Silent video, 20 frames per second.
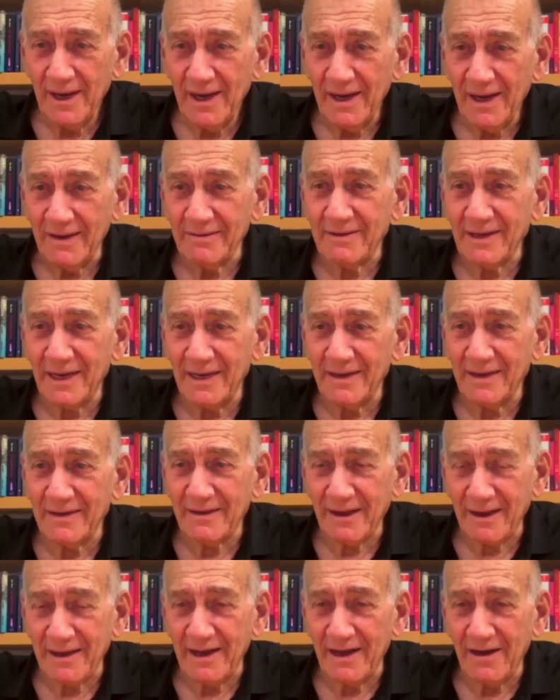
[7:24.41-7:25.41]
and tell
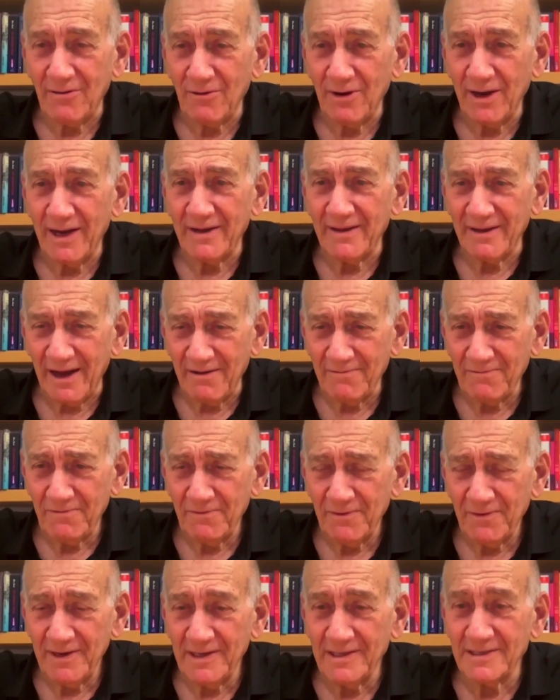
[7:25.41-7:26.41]
Netanyahu, enough
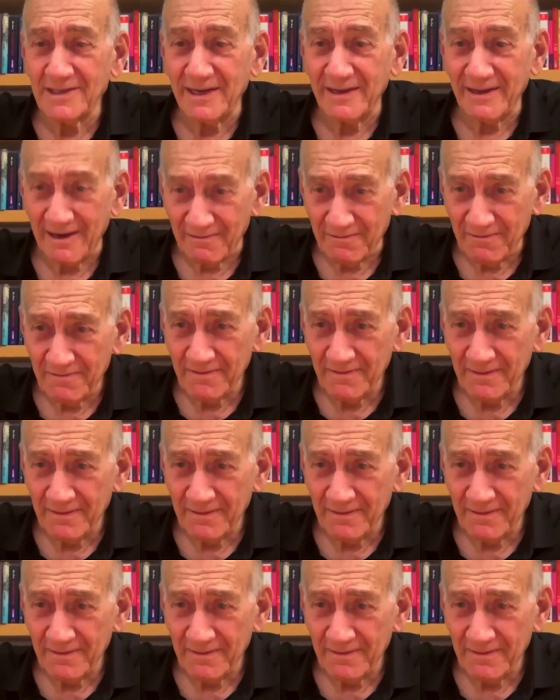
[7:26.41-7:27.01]
is enough.